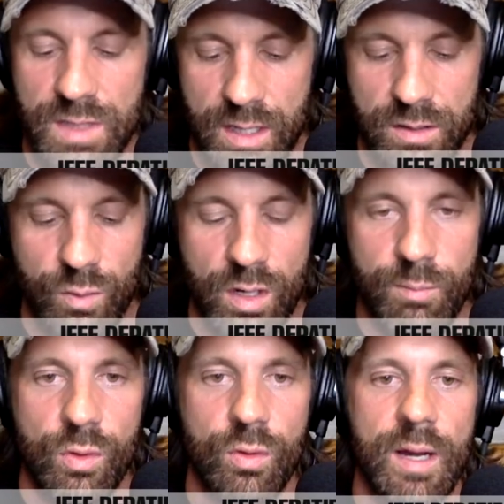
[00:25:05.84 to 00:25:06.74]
yeah, through our
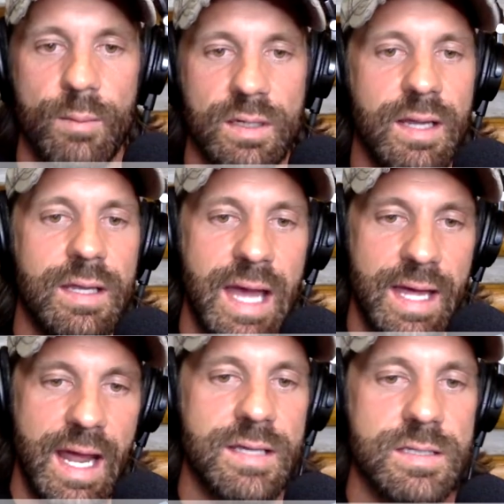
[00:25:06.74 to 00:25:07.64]
programming, yeah,
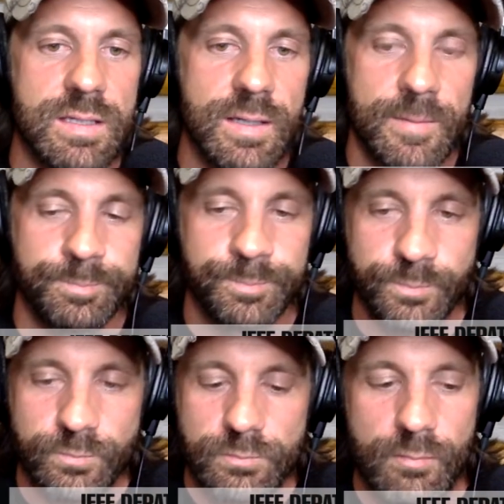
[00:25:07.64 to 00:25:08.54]
it has
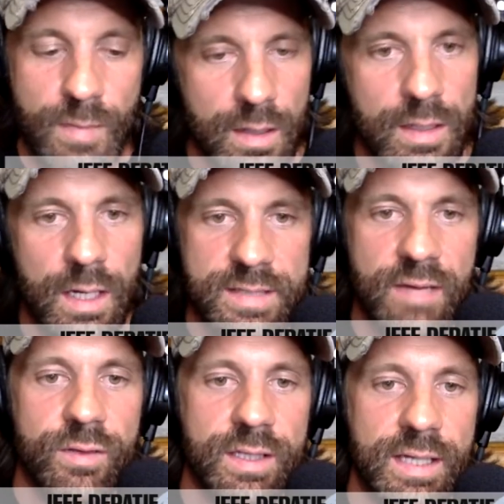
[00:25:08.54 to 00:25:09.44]

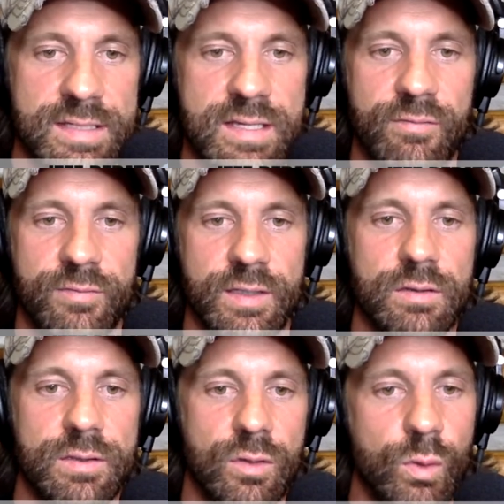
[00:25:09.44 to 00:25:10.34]
definitely an SF
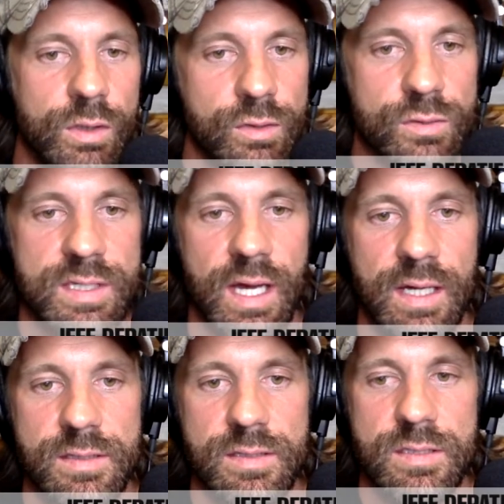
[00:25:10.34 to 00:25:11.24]
feel. You know, we'll use
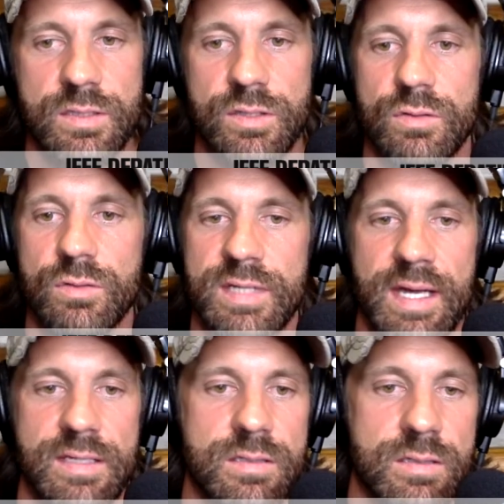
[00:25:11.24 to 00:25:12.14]
guns to
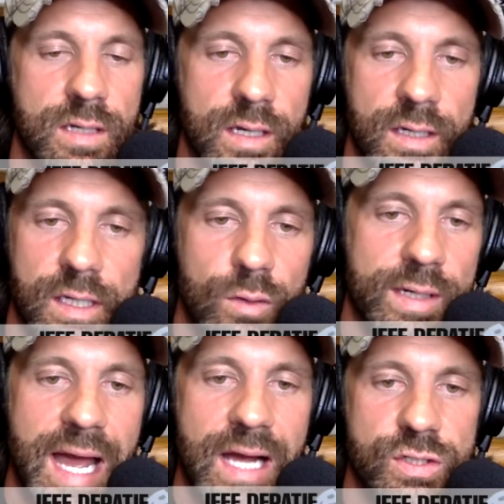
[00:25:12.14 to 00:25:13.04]
test
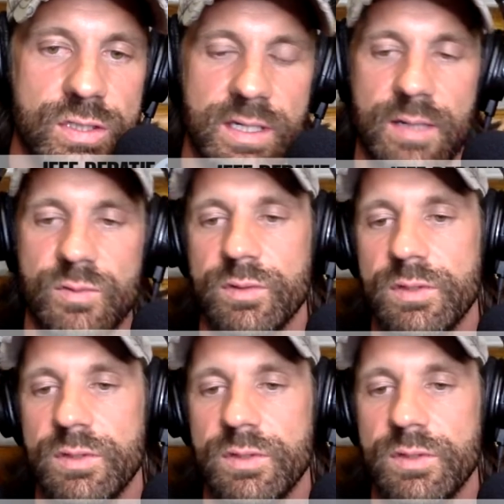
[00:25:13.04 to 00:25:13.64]
reaction times. We'll